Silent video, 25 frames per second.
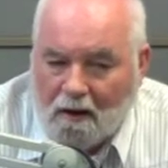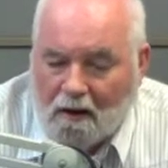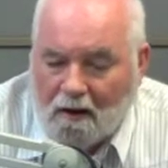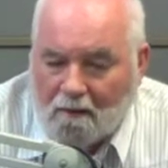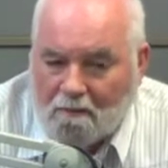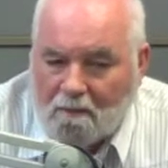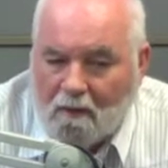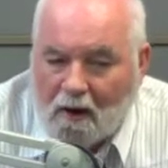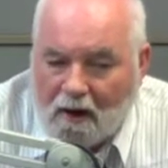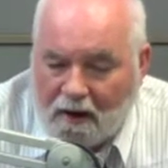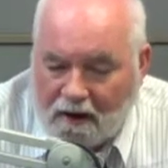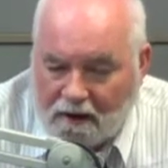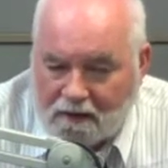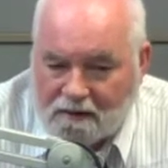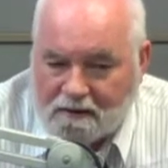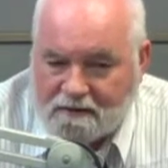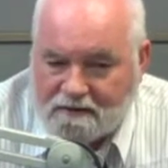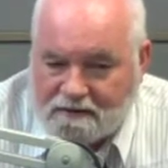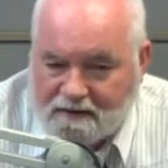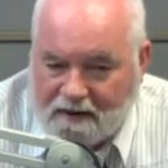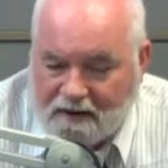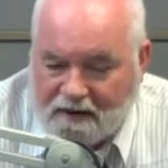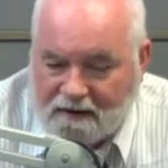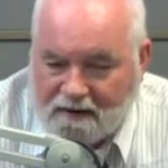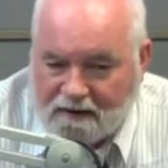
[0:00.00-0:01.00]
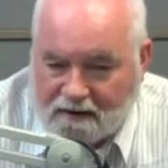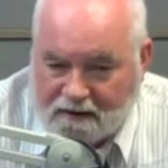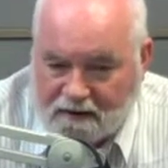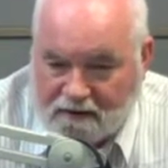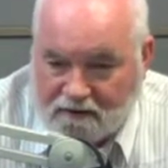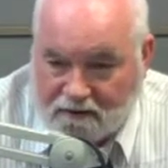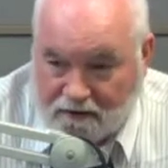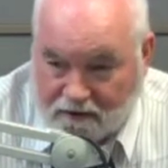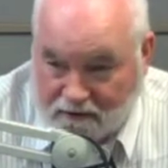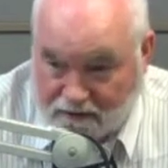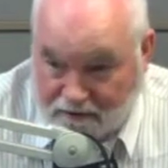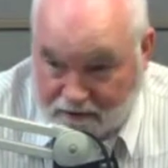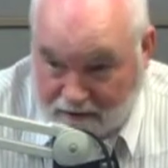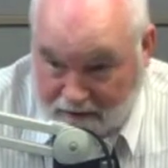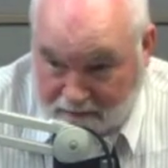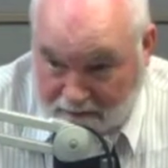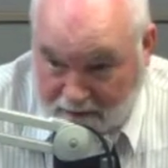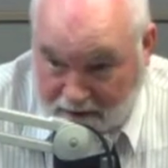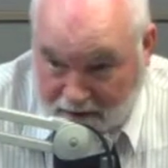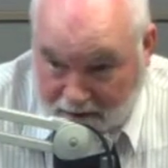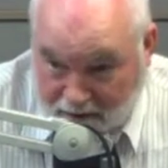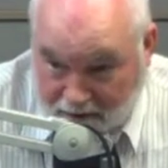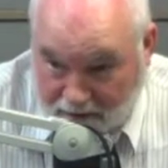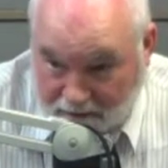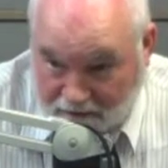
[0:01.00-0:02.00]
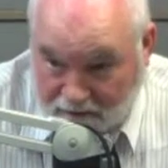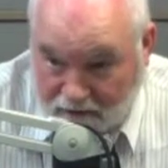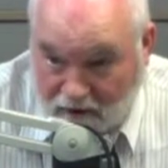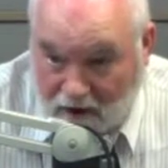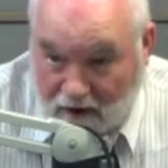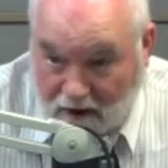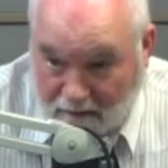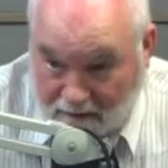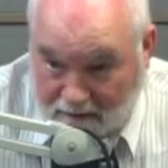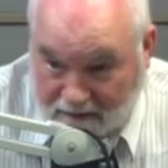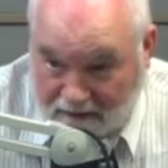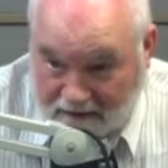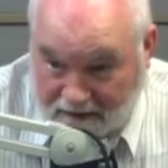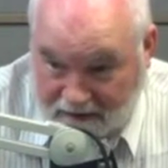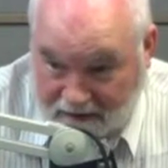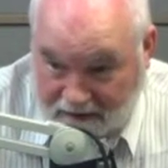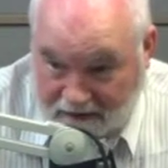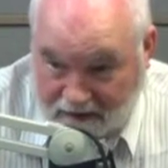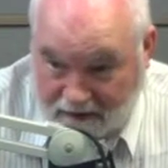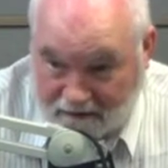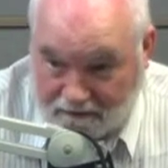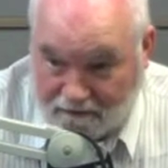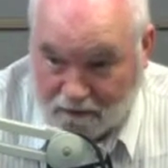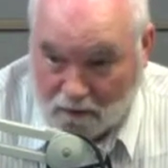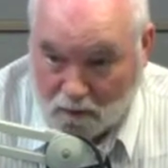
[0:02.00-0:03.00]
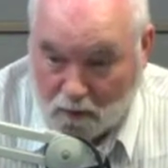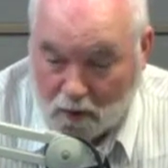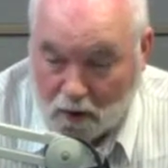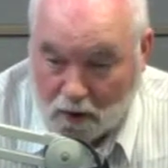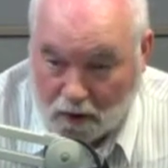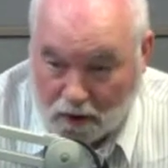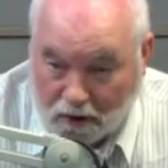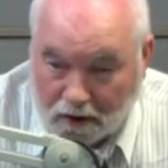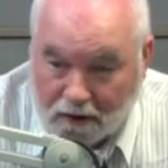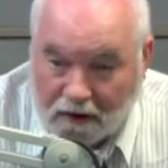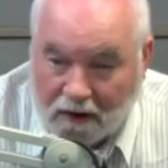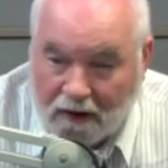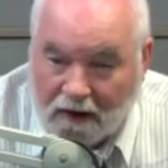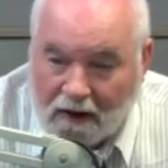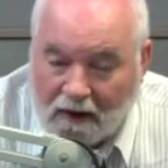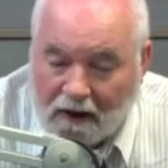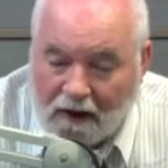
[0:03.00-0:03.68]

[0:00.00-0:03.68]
My understanding is it's for the period of time that they're here for work,